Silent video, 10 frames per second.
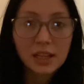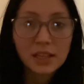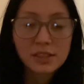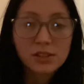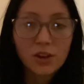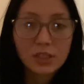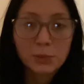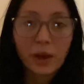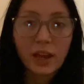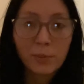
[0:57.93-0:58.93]
is caused
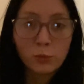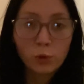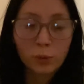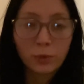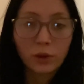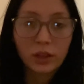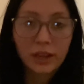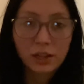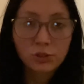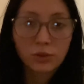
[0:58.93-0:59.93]
by abnormal
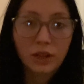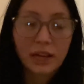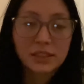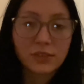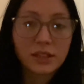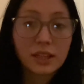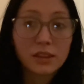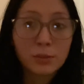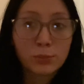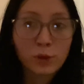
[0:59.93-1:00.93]
electrical activity in
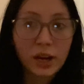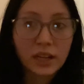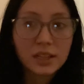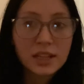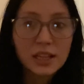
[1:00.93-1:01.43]
the brain.